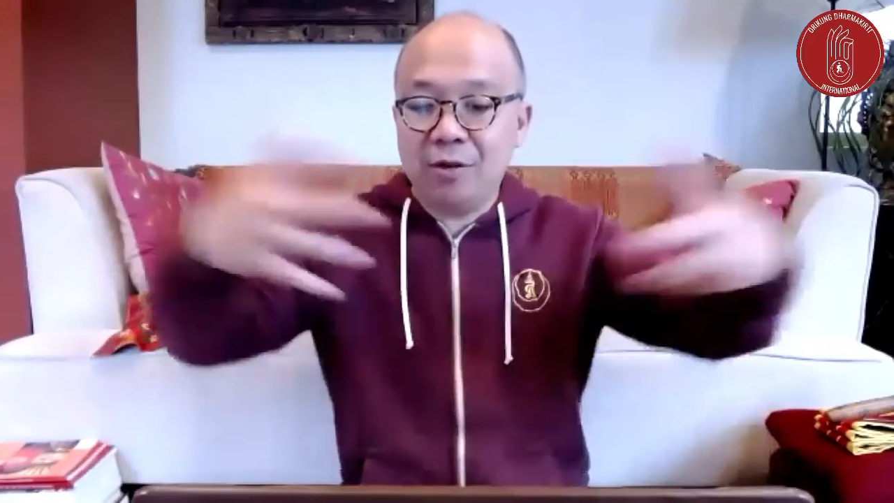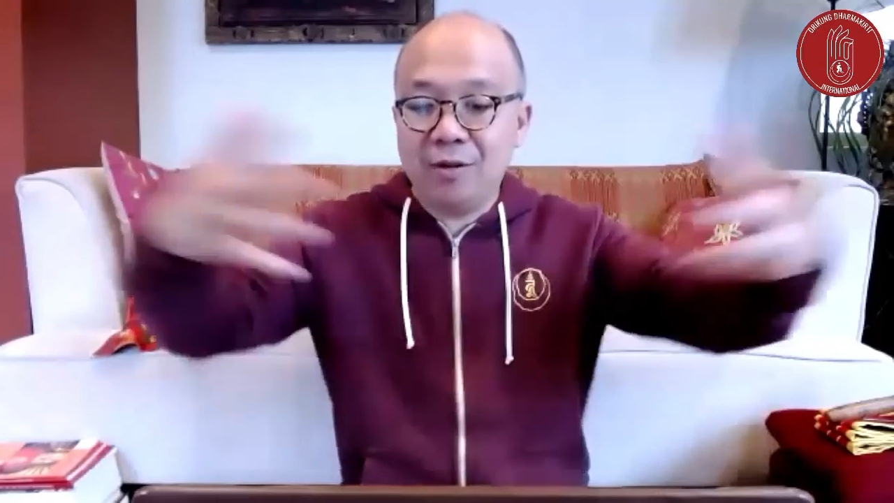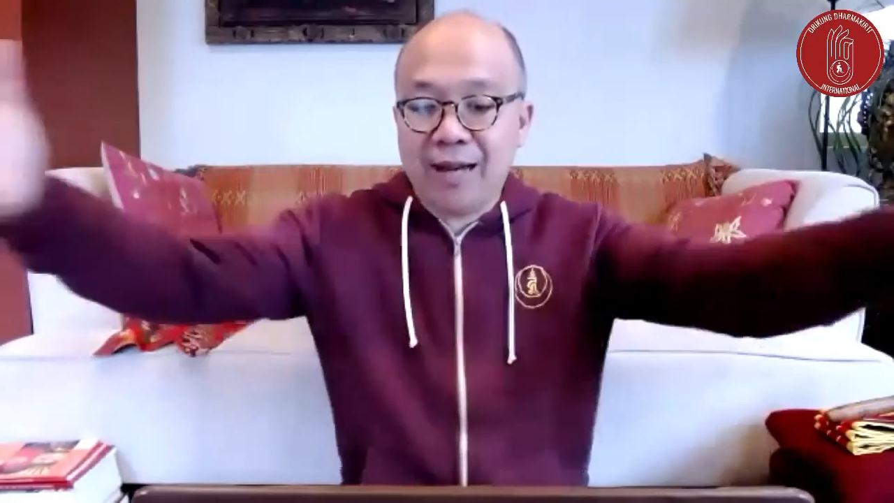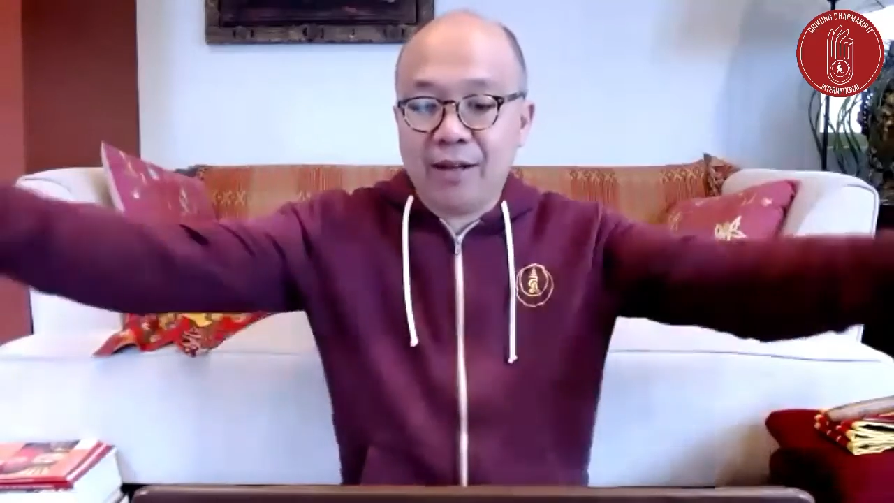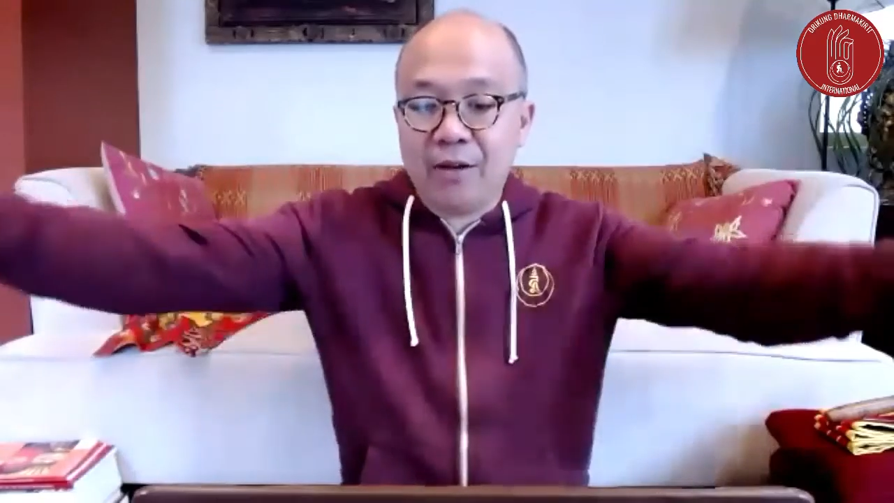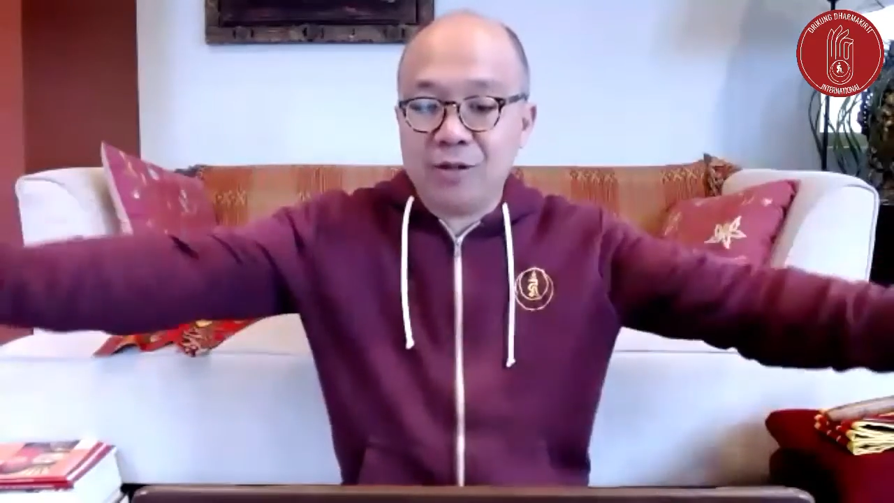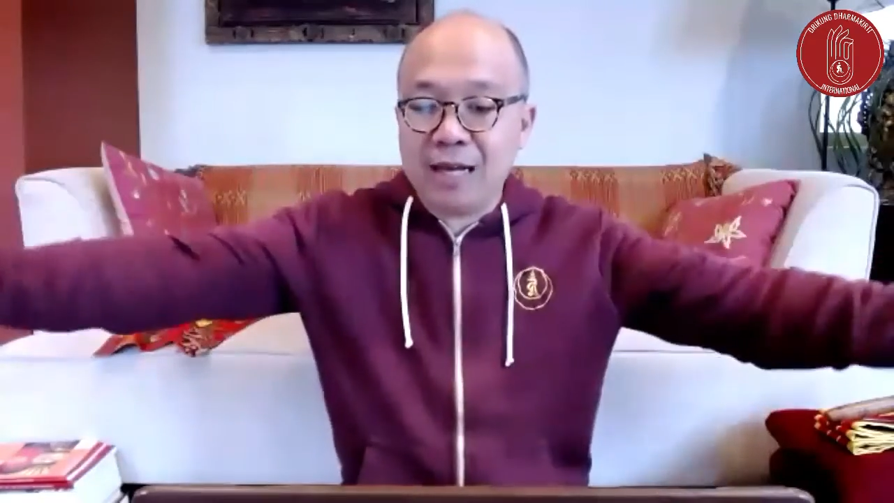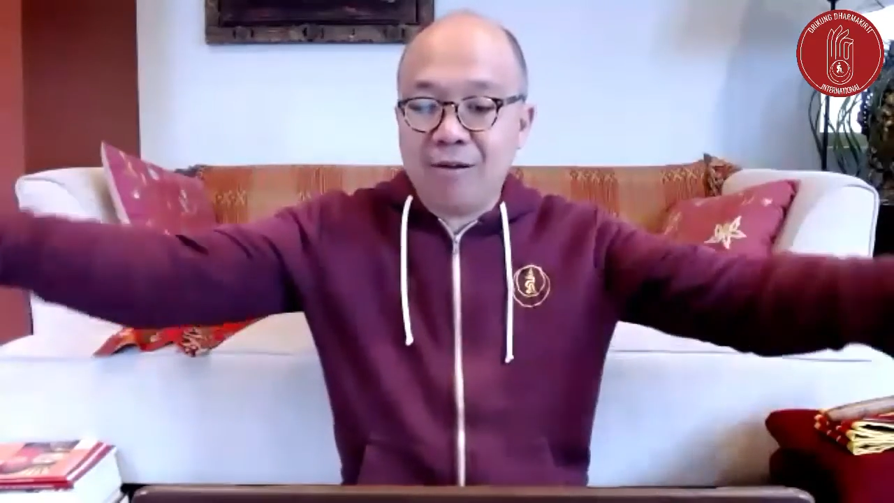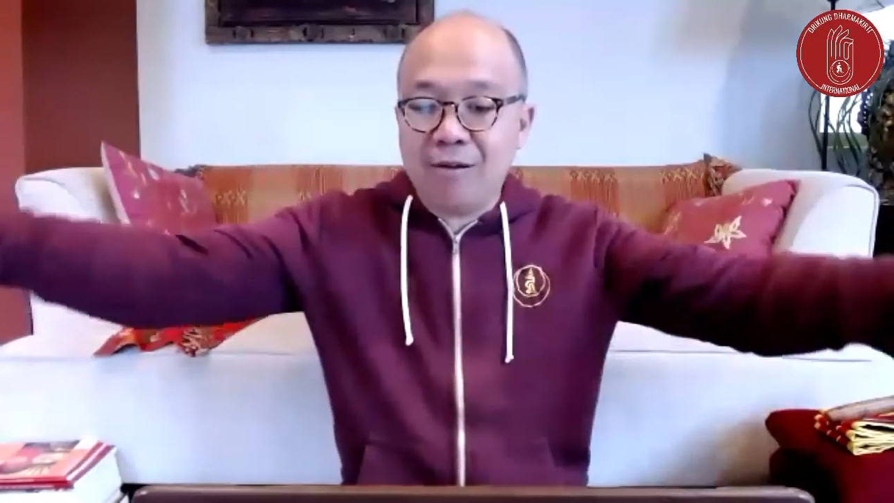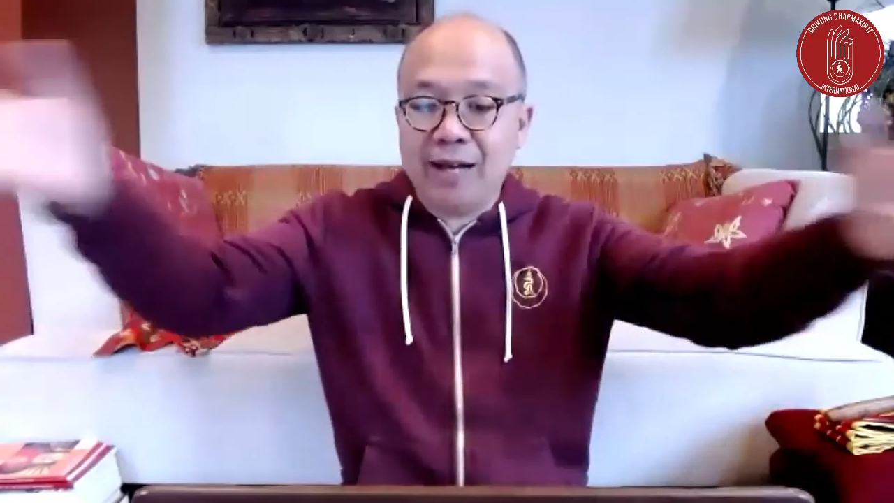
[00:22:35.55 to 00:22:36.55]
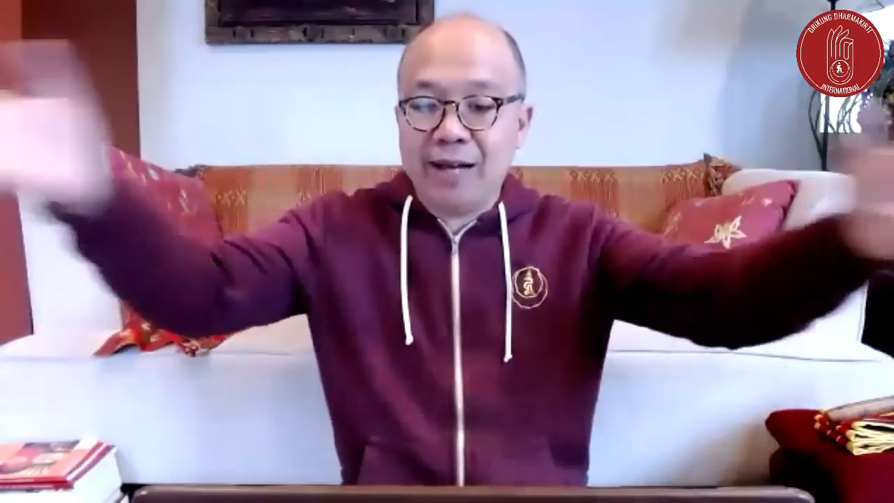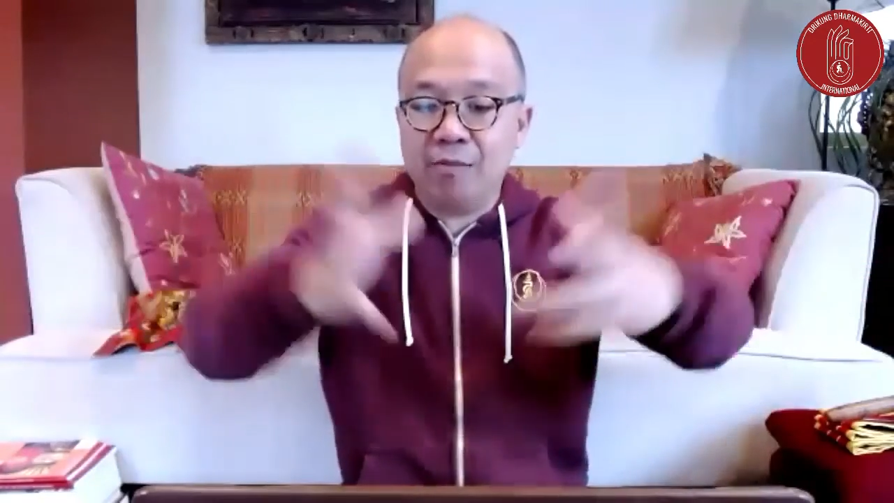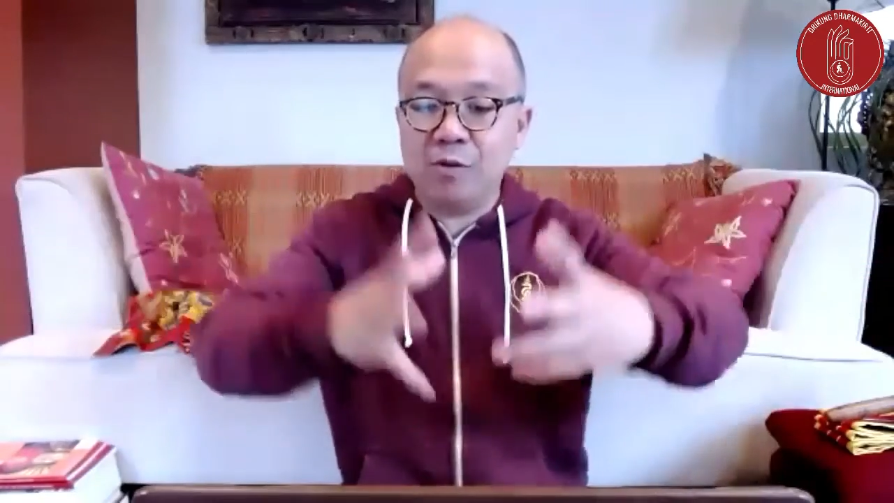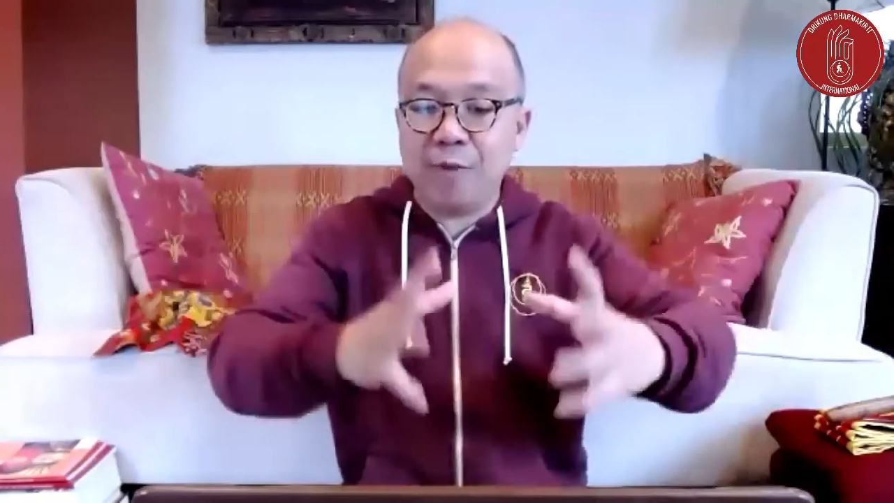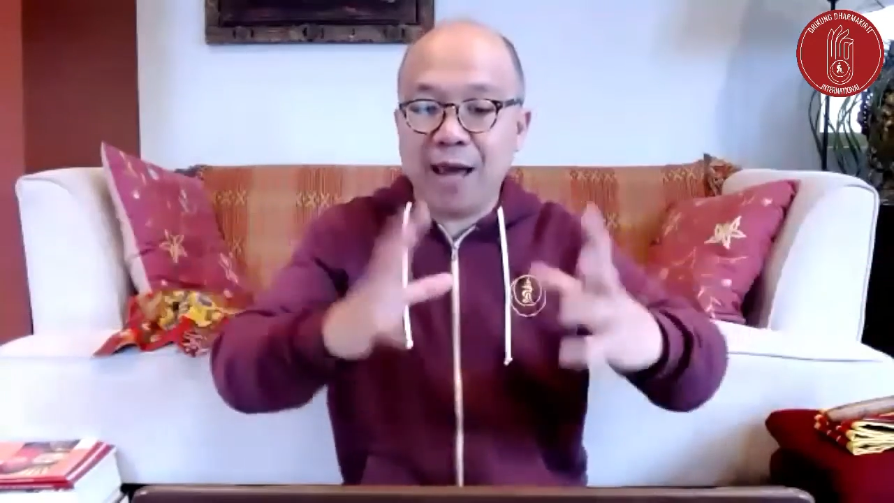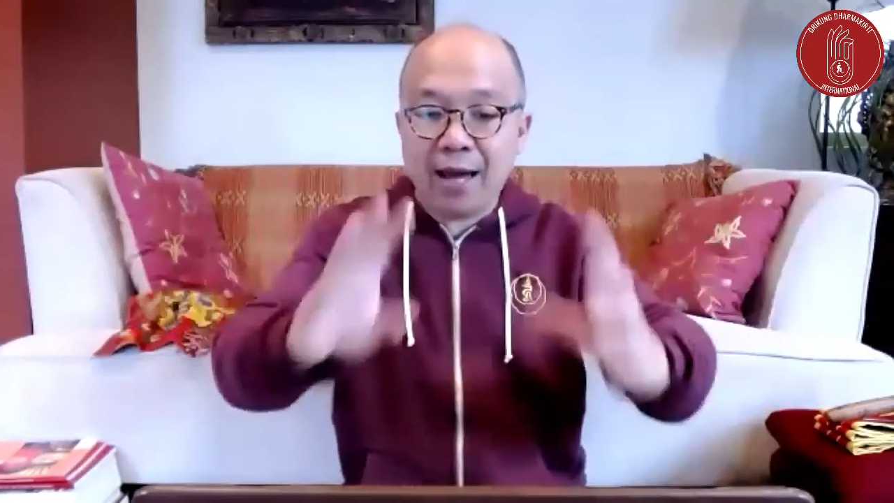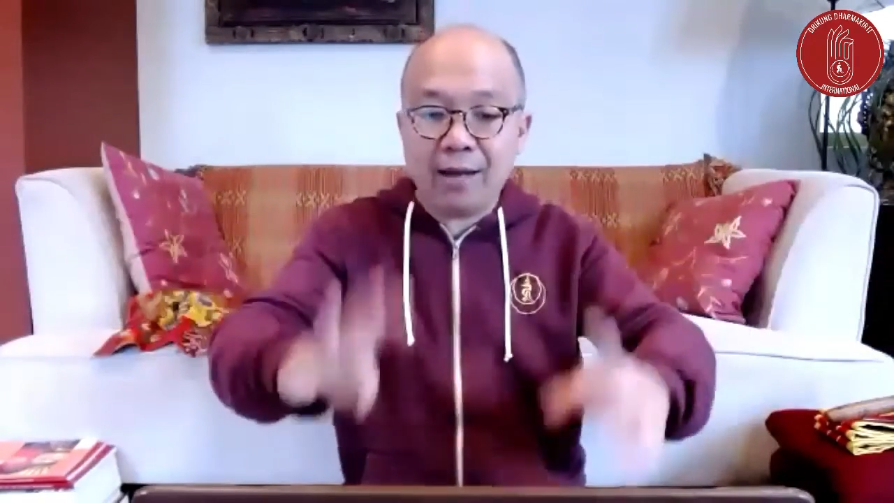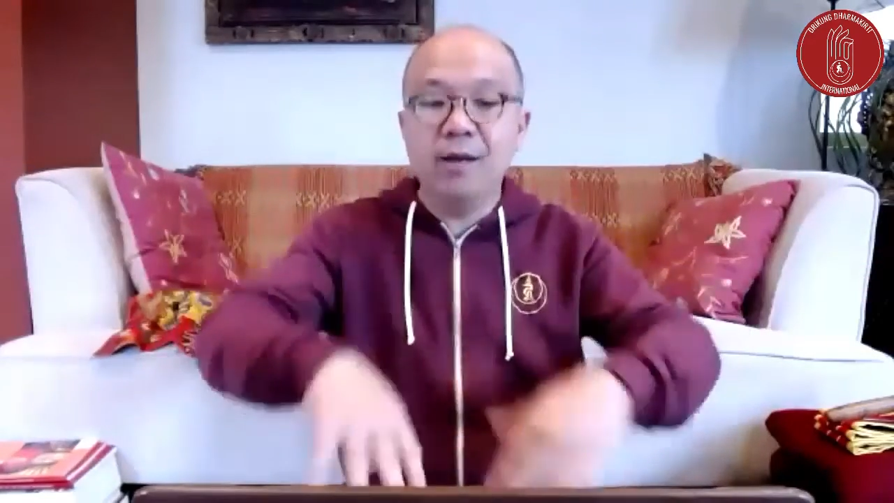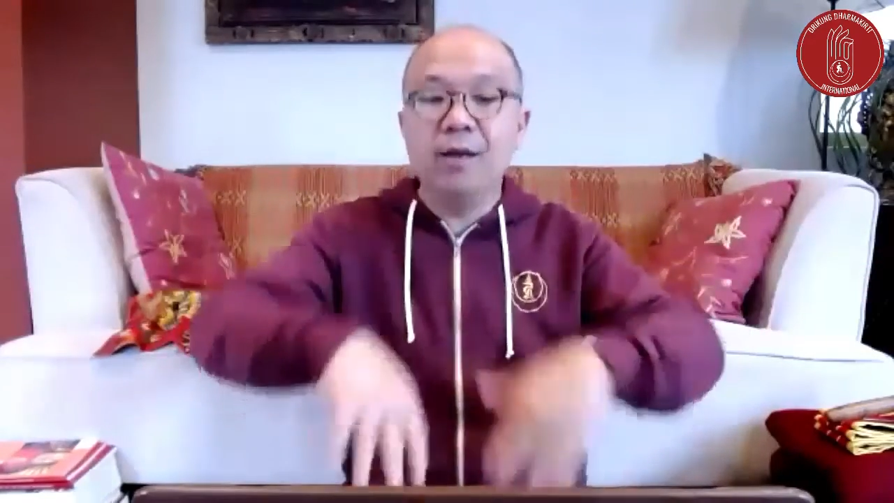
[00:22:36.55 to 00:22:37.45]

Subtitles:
light goes out, light comes back,